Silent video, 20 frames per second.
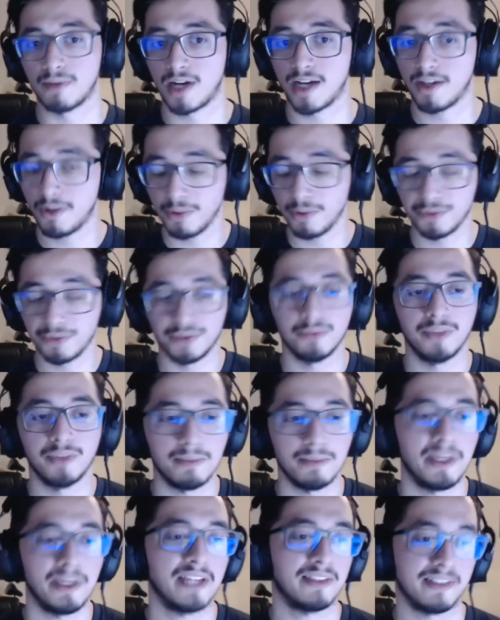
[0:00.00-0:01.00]
I also want
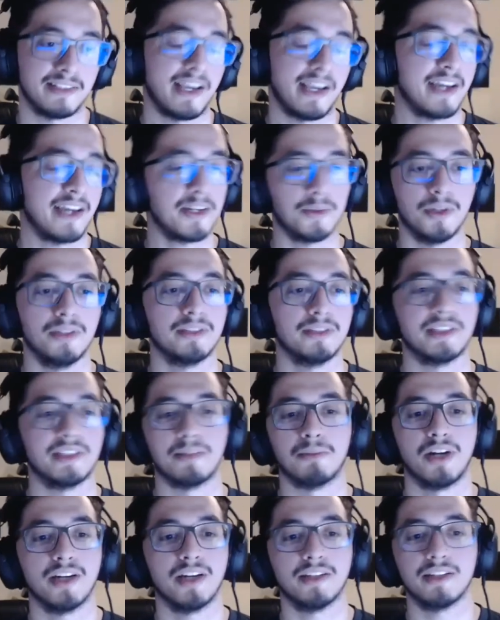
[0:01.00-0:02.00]
to make this high quality
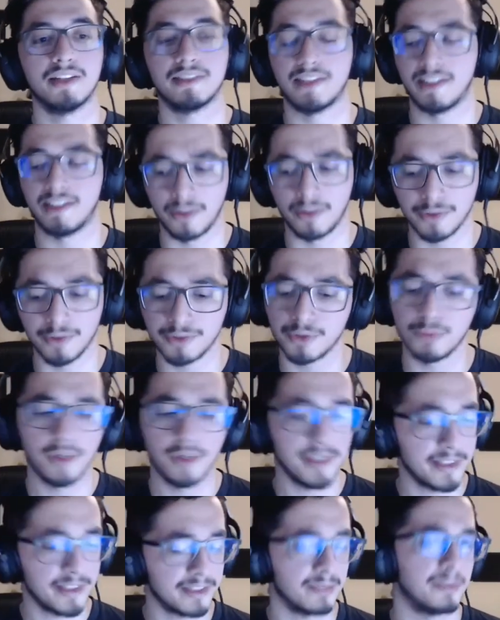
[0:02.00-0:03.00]
product. I also
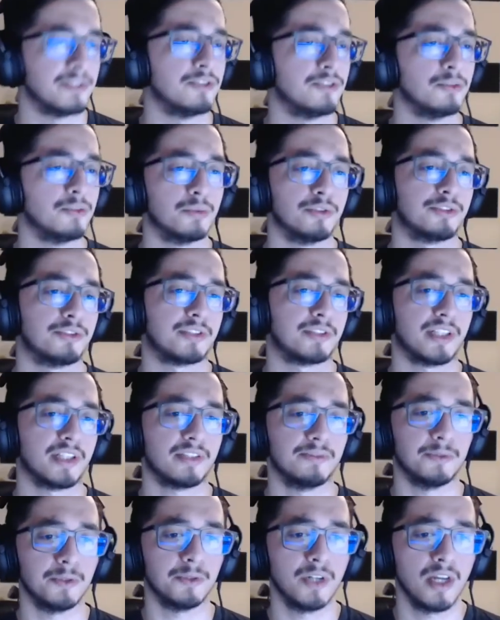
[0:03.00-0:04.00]
want this to be super
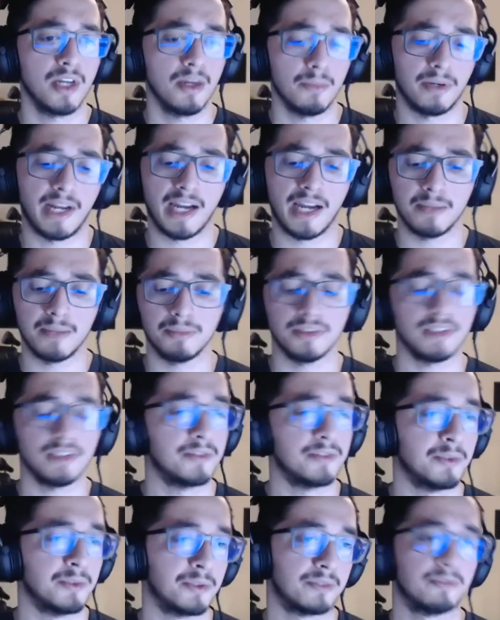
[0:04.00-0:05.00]
successful. But I believe
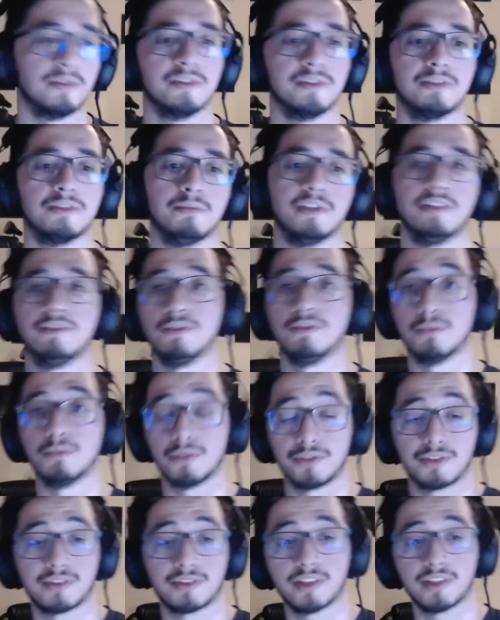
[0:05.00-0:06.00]
in order for it to be super
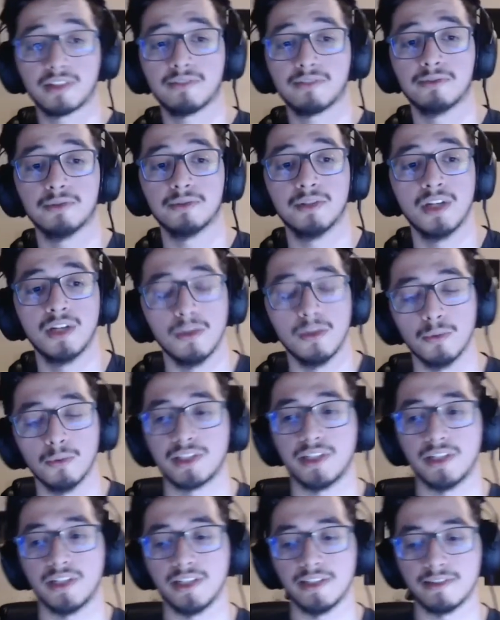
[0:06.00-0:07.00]
successful, we're
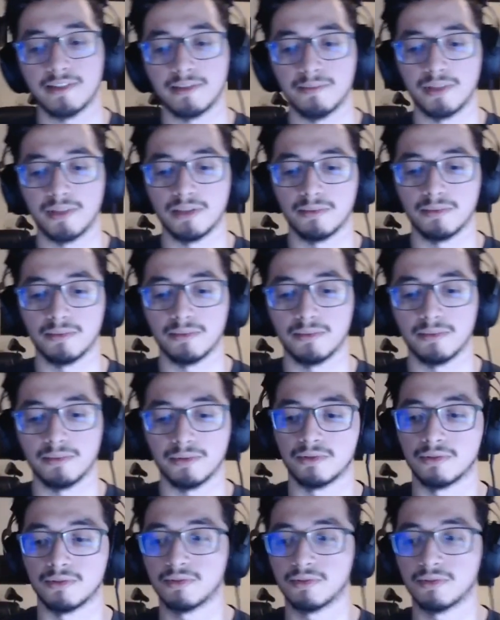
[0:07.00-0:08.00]
going to need to be able
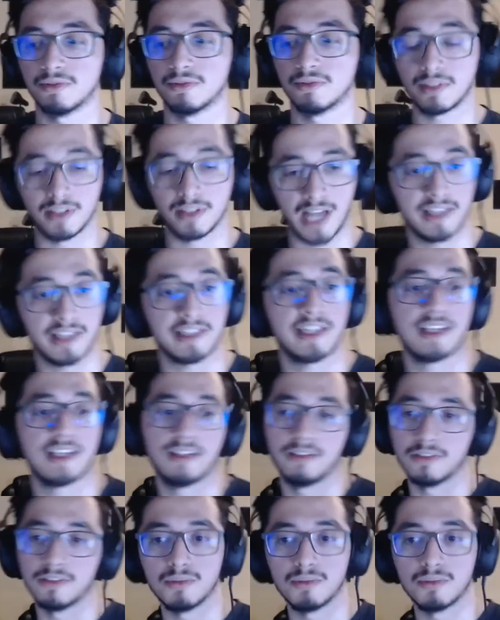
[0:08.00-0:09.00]
to allocate a
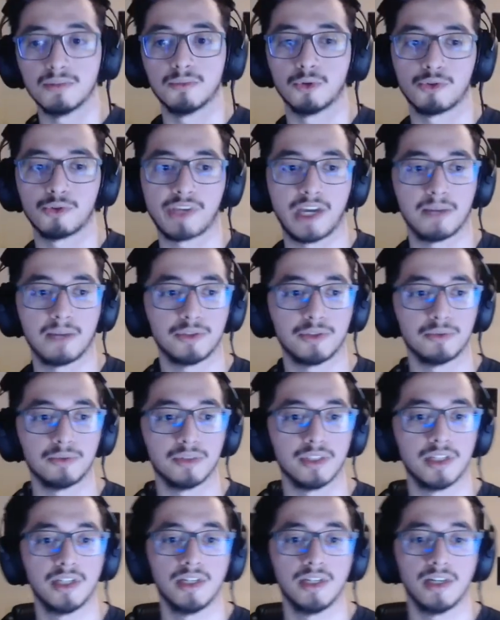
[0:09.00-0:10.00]
little bit more time to
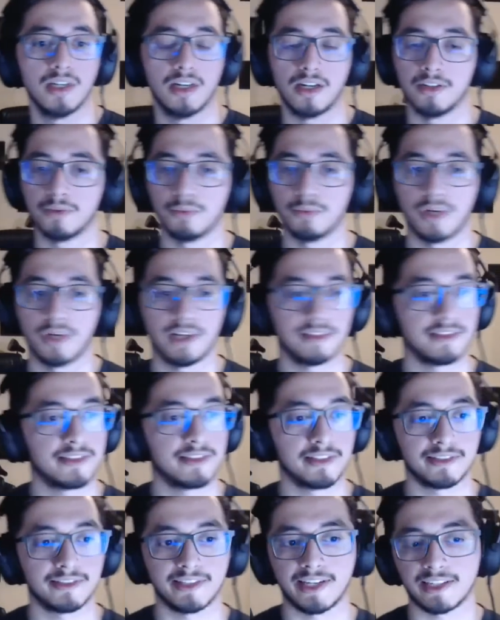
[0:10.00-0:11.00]
it. Otherwise, it's
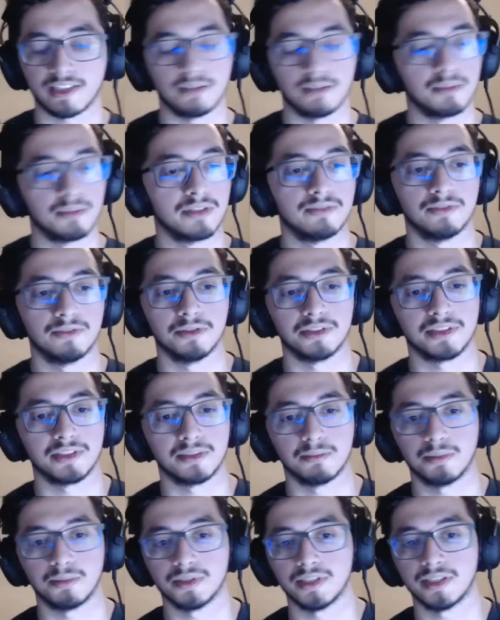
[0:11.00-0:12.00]
just not going to be fully
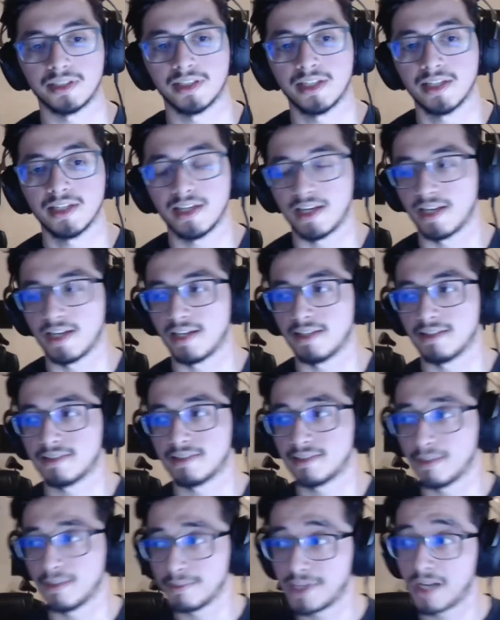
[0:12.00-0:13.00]
complete. And
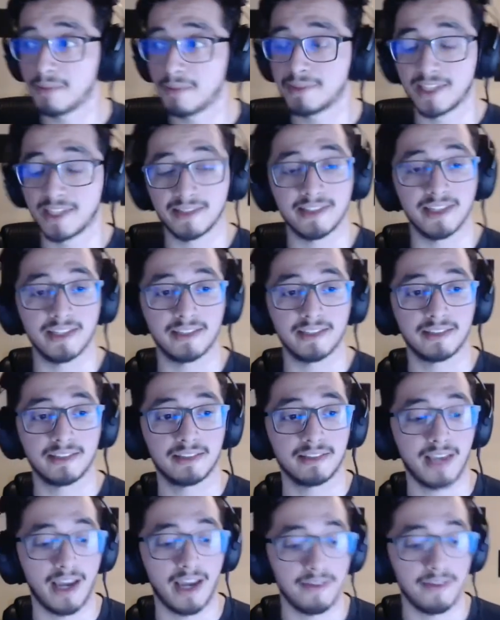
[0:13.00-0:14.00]
sometimes that
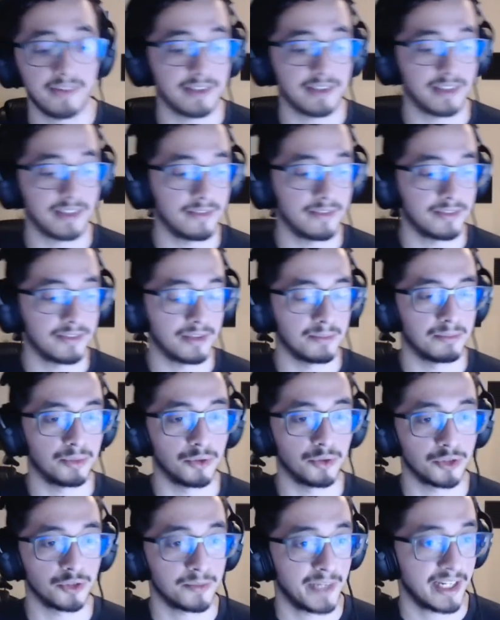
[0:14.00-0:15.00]
takes having to give some
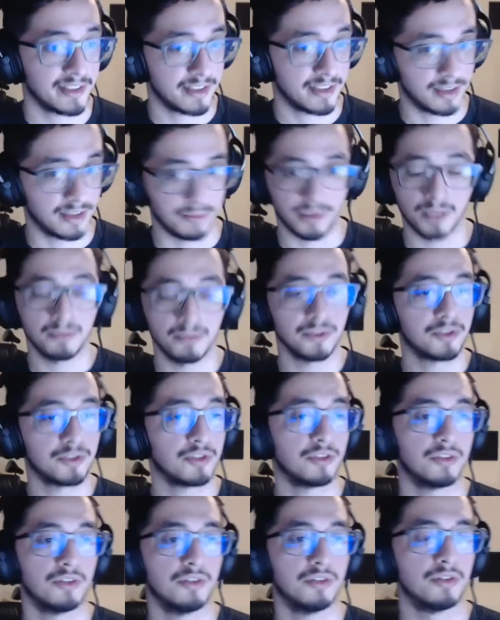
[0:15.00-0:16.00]
pushback to the
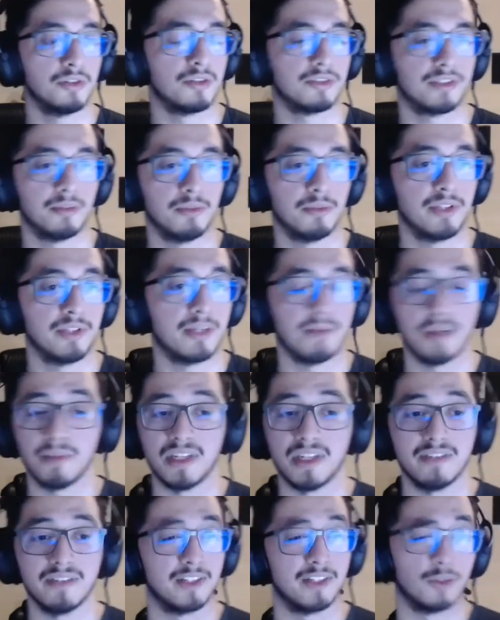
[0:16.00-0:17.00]
publisher or someone that maybe
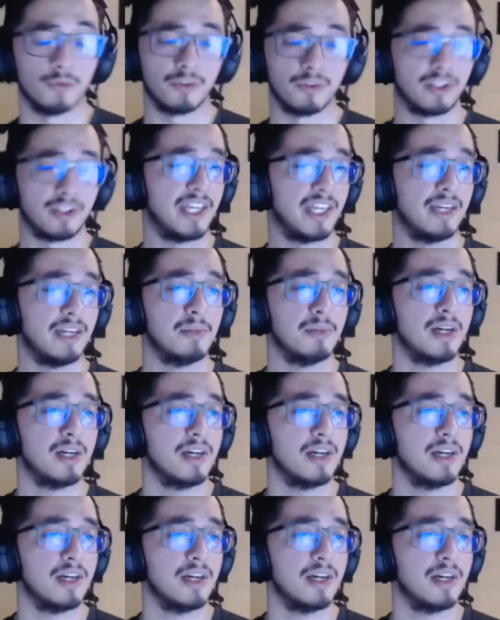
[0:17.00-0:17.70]
even over them.